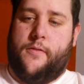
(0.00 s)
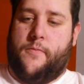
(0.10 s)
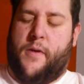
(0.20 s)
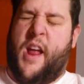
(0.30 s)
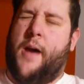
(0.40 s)

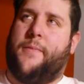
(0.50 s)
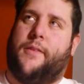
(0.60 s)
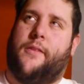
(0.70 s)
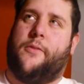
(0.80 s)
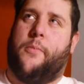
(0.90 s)
What
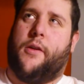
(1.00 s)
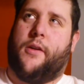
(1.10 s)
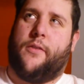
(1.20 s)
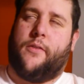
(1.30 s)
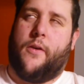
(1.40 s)
happens in this book
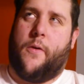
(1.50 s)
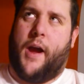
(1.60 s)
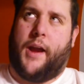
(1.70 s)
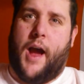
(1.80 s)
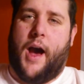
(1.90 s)
is so
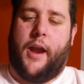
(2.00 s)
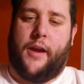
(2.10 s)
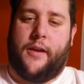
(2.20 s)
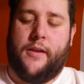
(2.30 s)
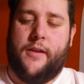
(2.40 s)

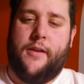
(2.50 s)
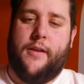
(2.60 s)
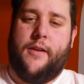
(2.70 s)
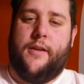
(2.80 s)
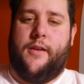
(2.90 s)
iconic.
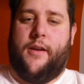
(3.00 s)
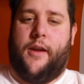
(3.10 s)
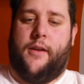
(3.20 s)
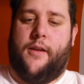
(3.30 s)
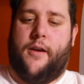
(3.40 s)

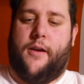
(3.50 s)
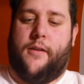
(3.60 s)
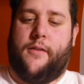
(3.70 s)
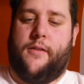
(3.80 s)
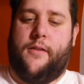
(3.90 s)
And it